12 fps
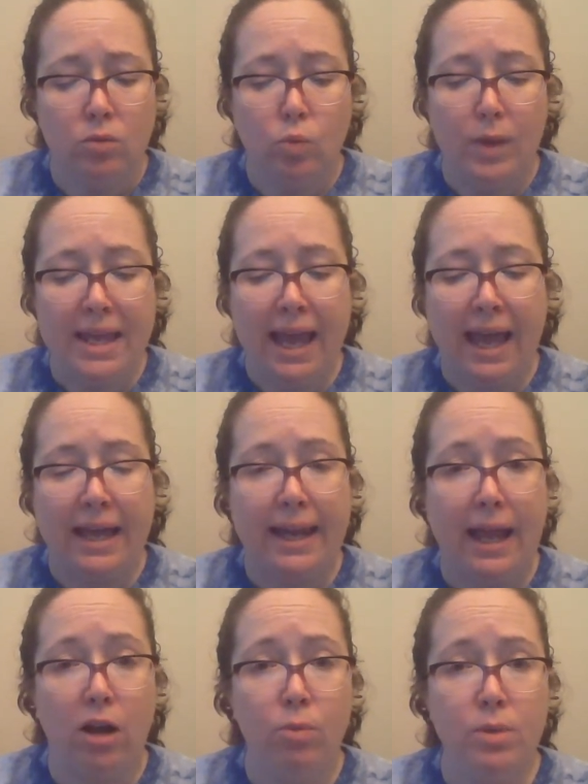We had
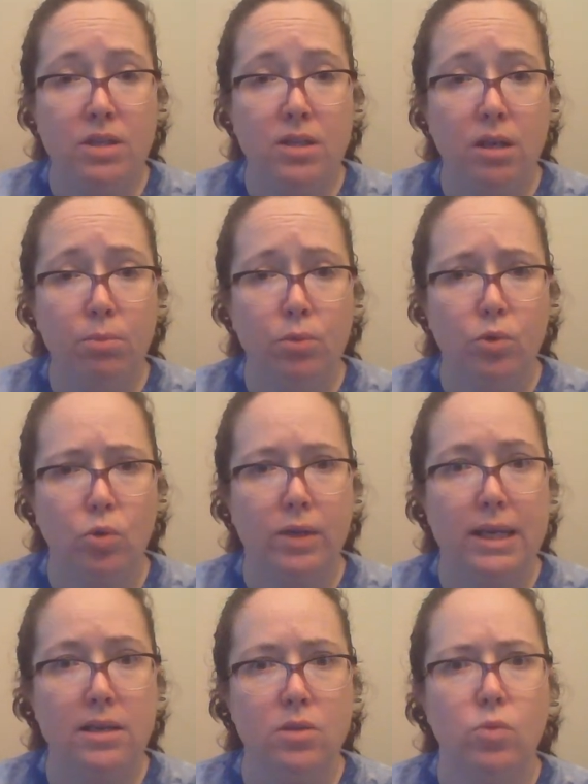Albus Dumbledore.
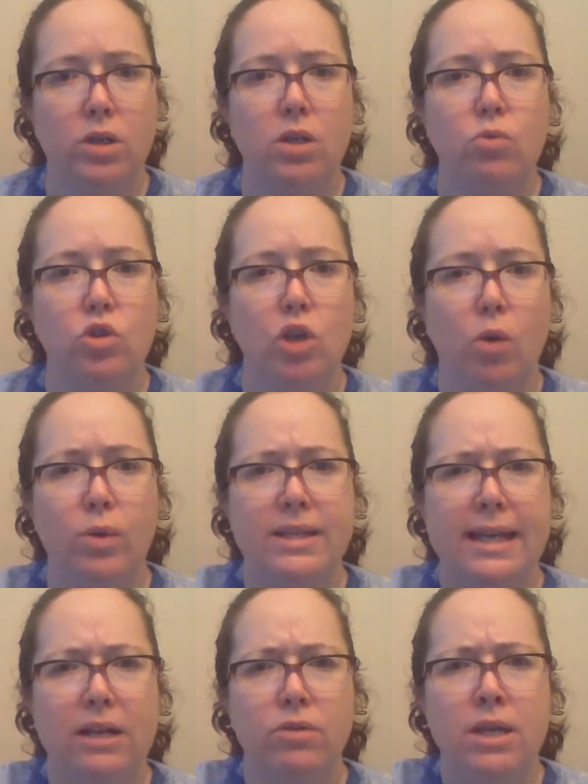He's the one who was going
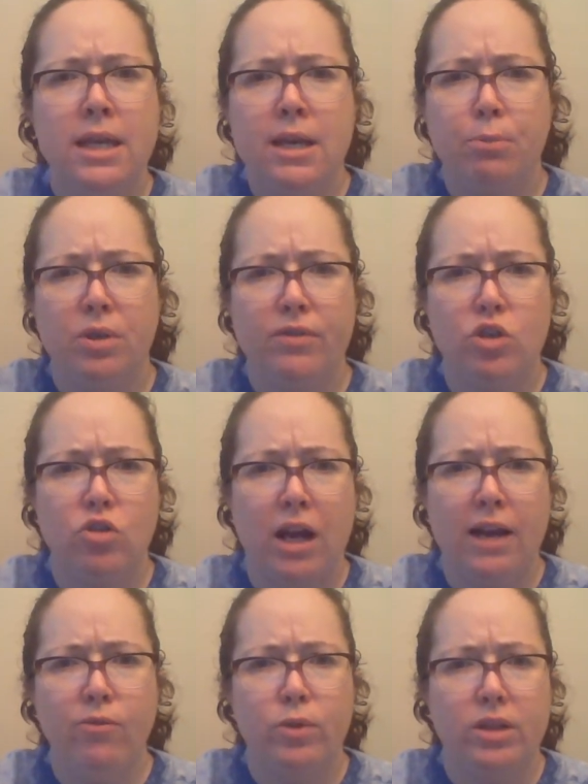down Privet
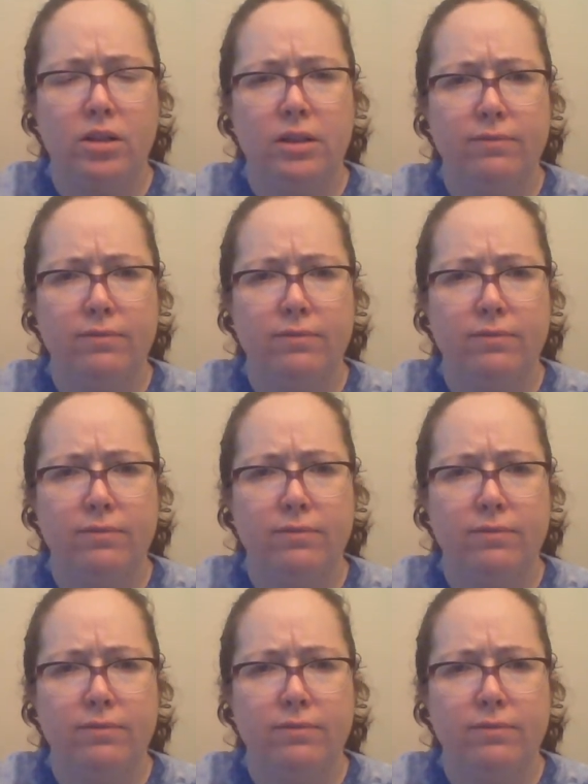Drive with the